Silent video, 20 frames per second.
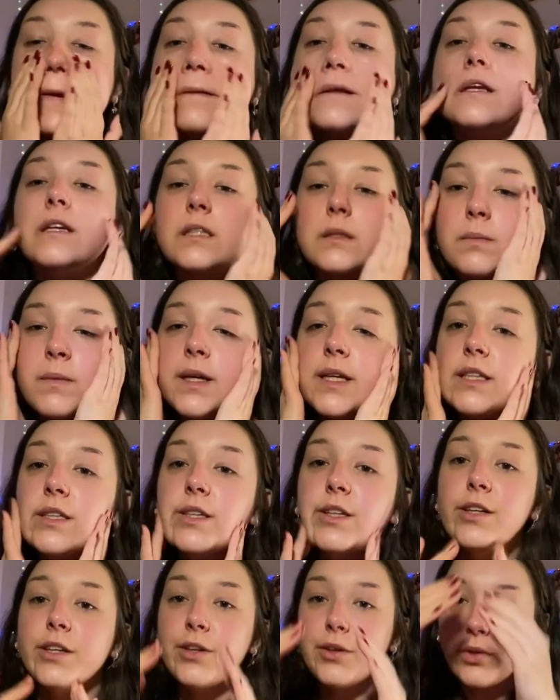just make
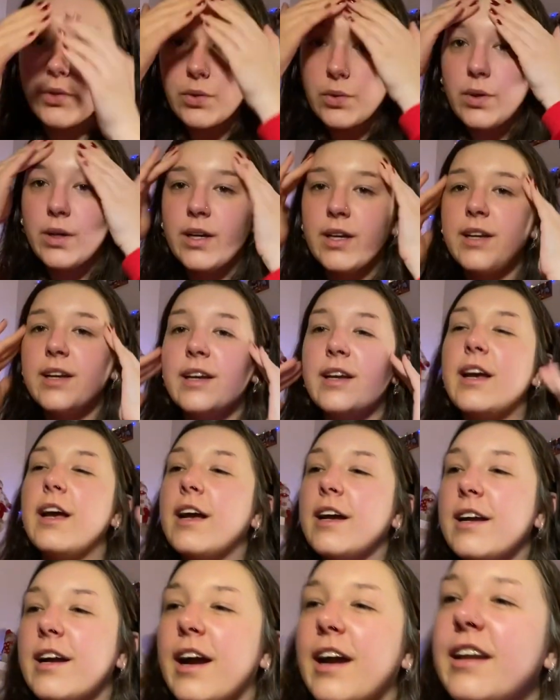sure you
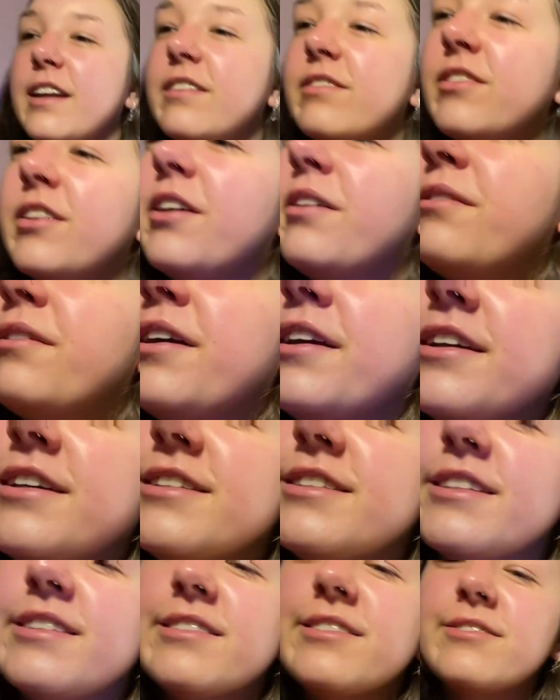kind of know what you're
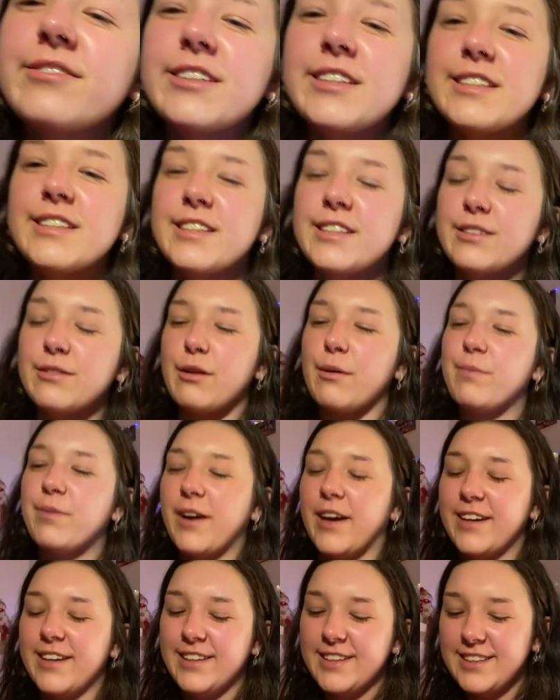doing, research what
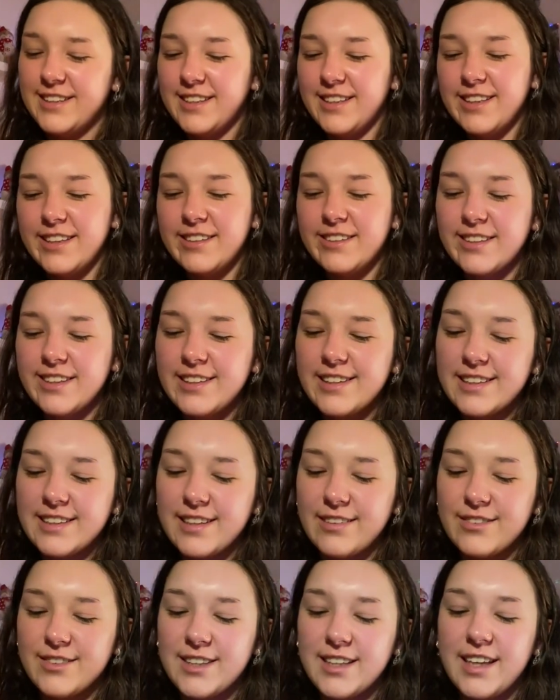products you're using, because
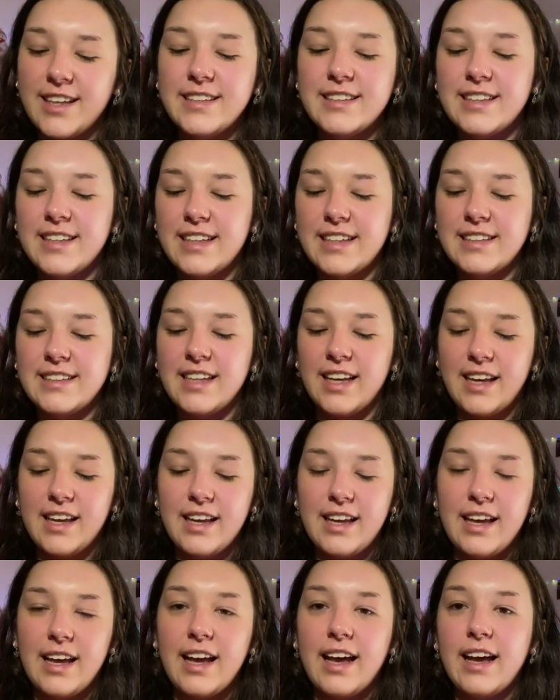obviously I didn't,
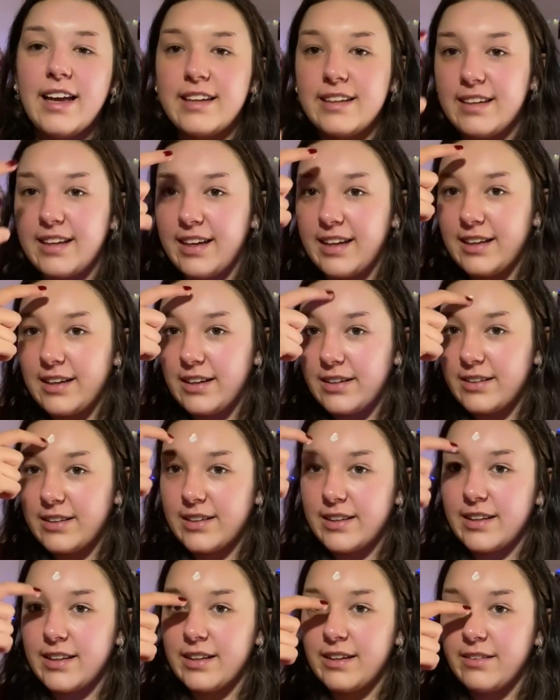and I got
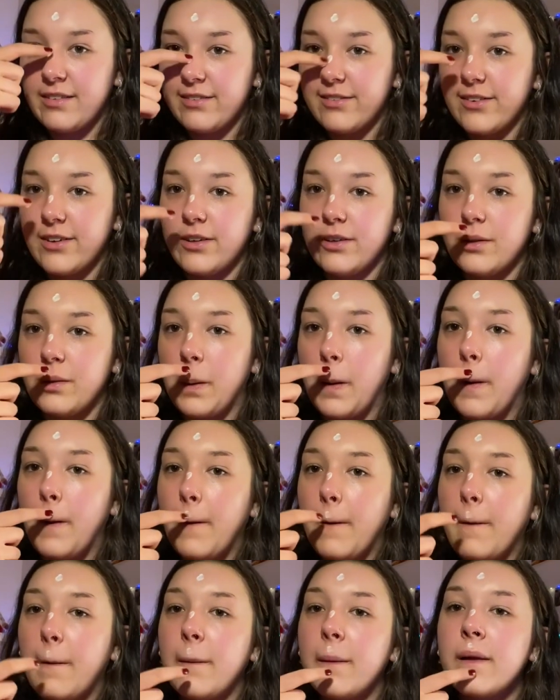nothing out of a whole
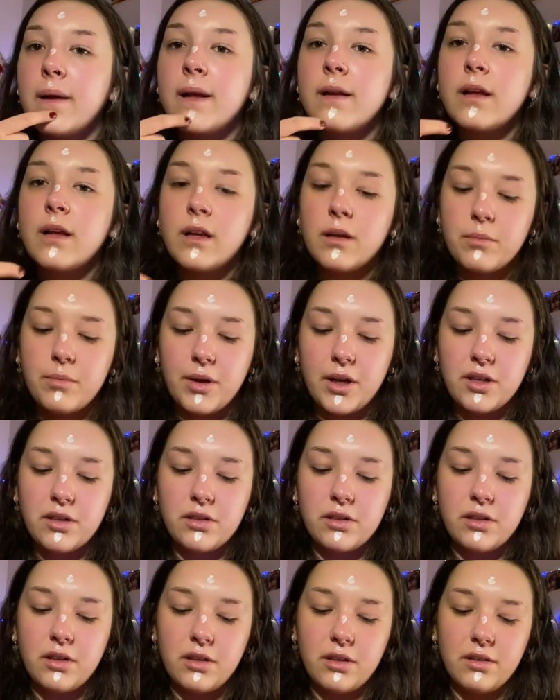
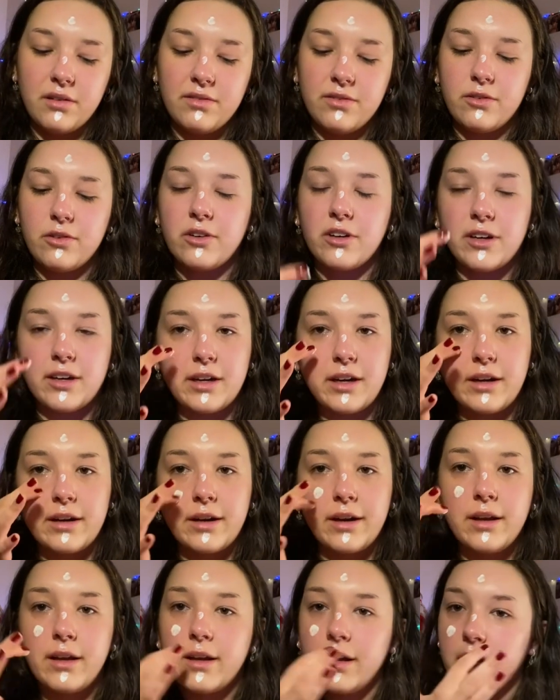bottle of
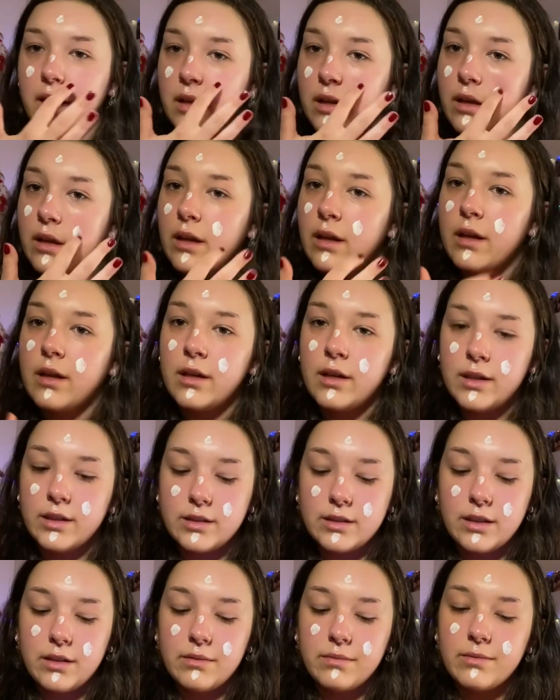Ordinary.
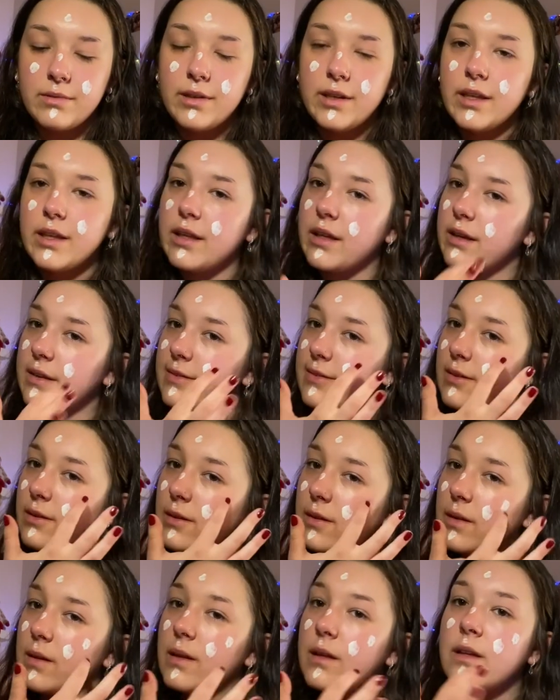So I'm very thankful
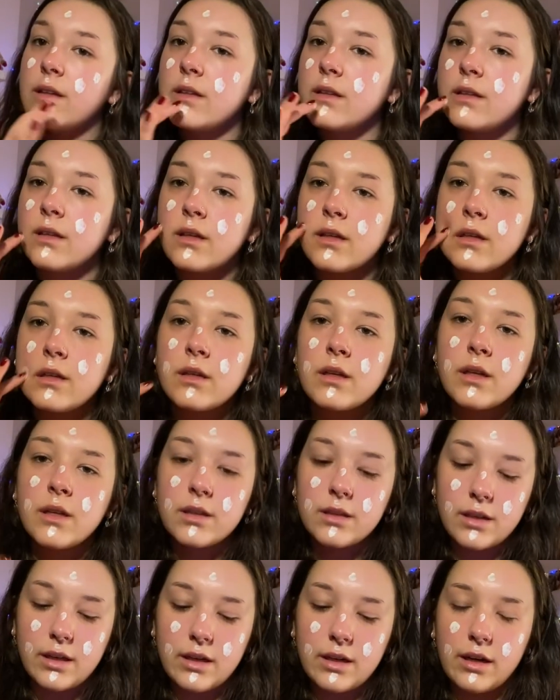
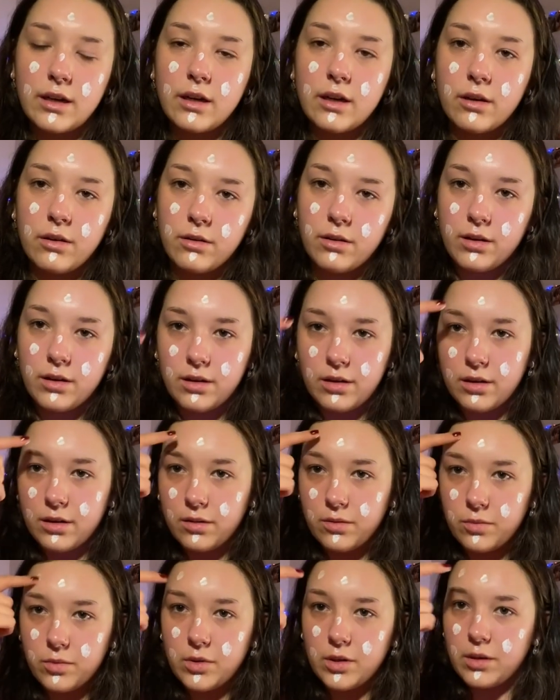that I know
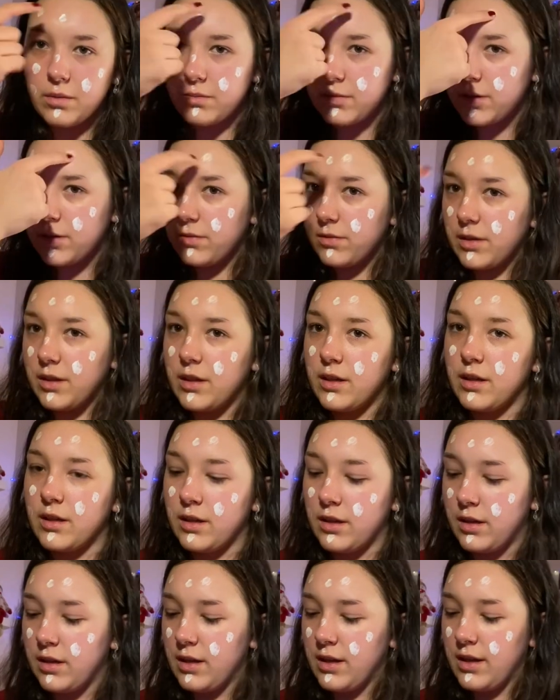what I'm doing
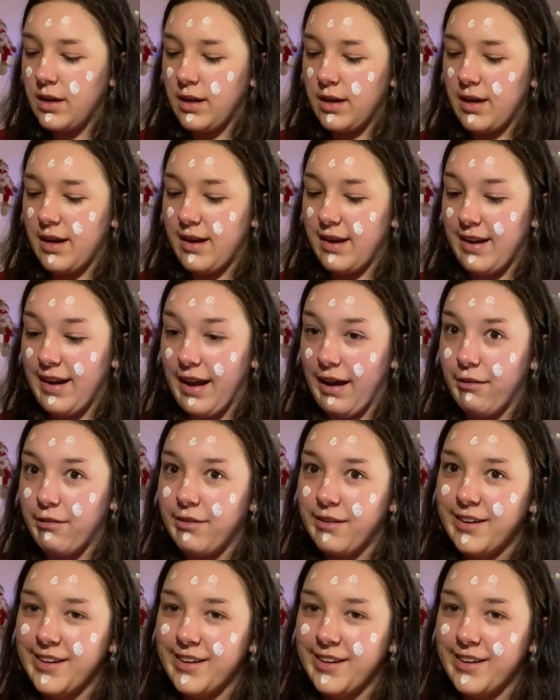now.